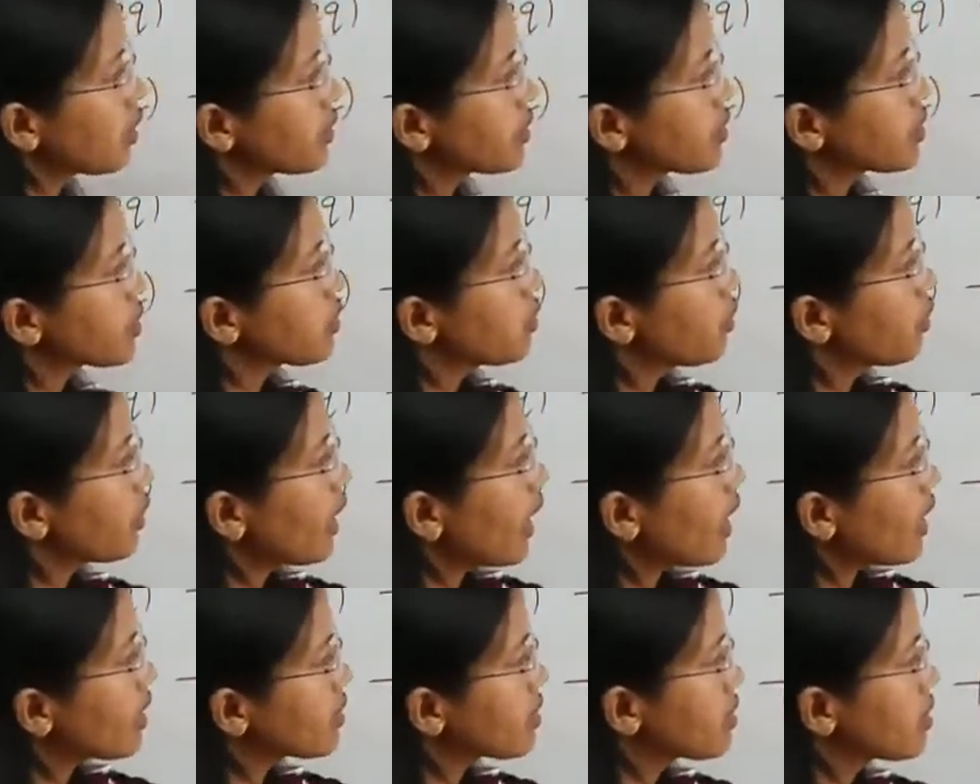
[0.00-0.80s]
is known
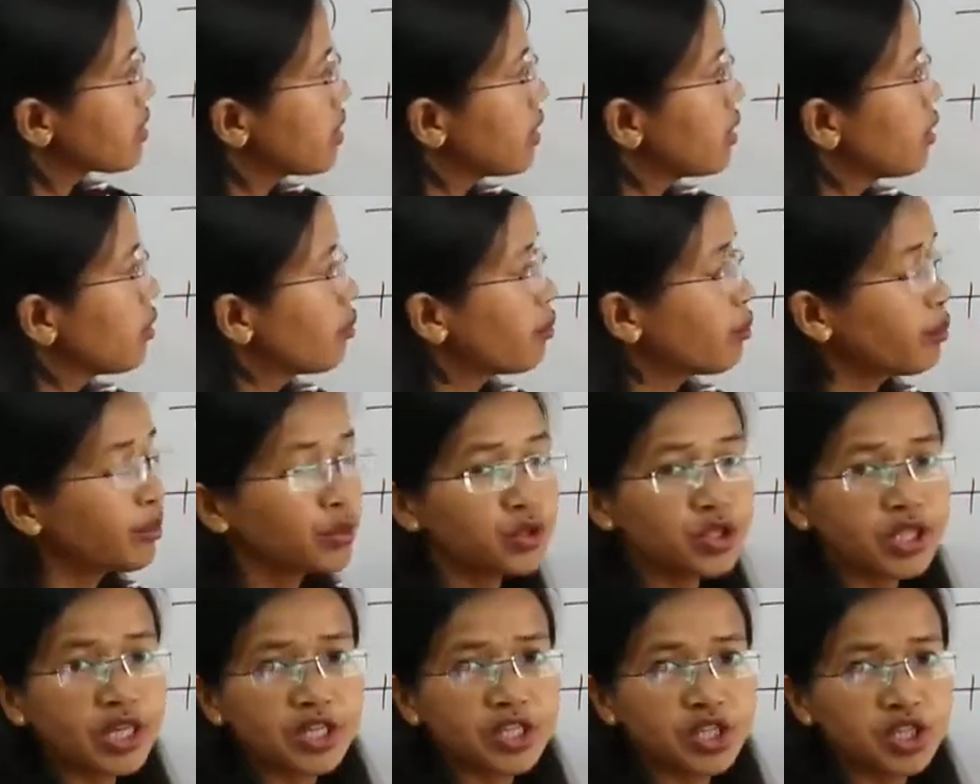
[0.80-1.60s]
as
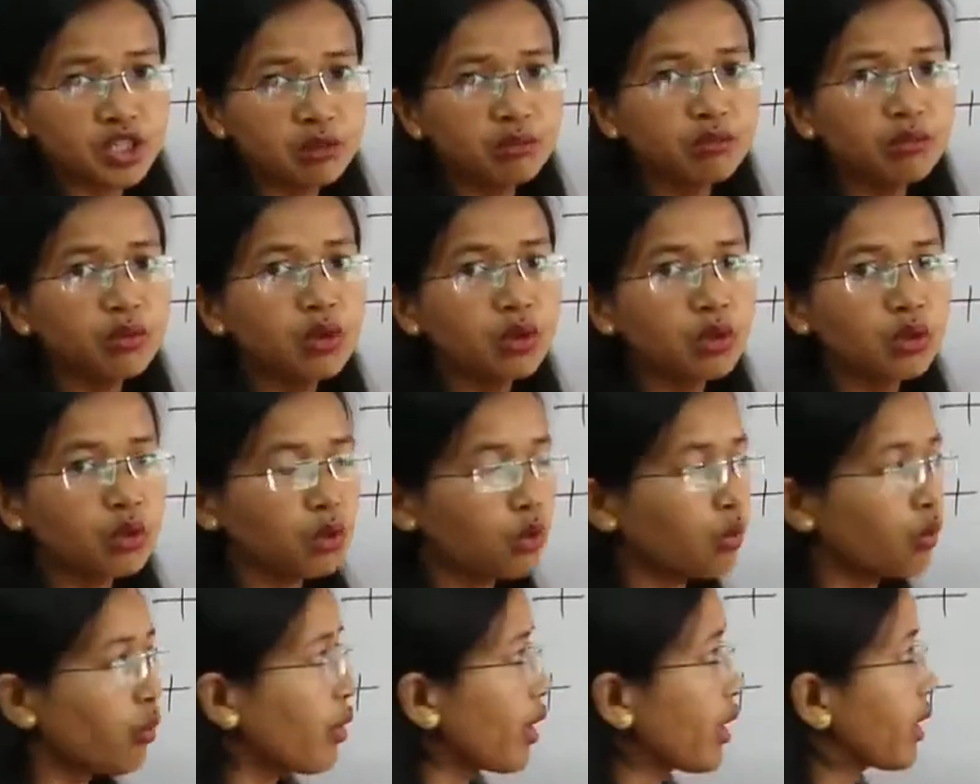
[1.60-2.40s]
potassium
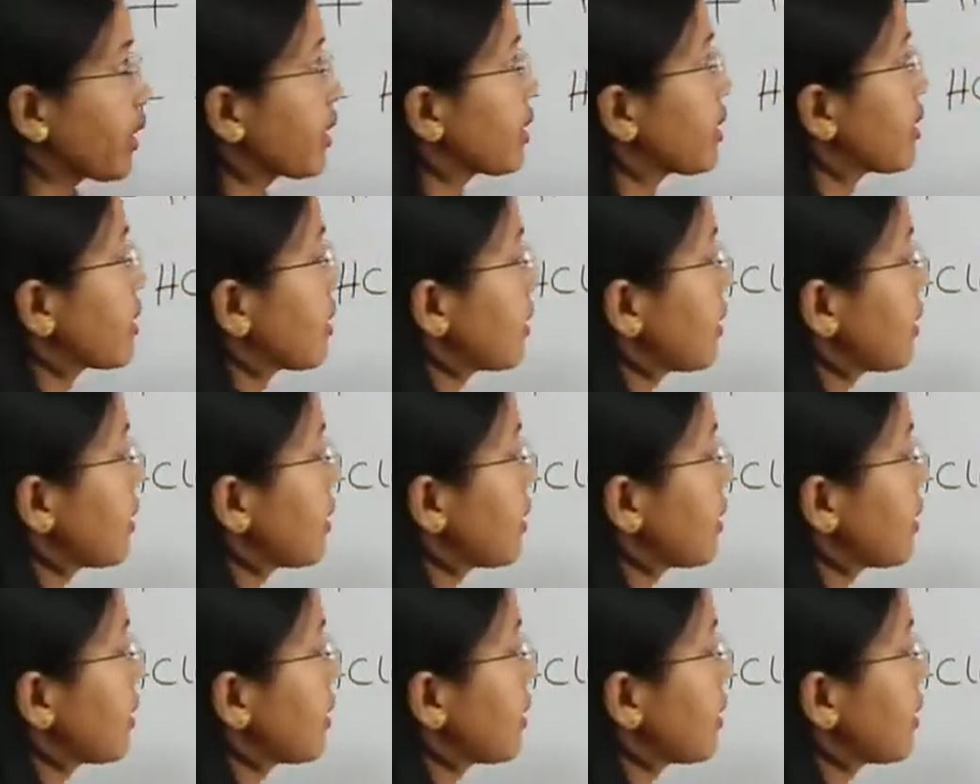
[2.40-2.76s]
chloride.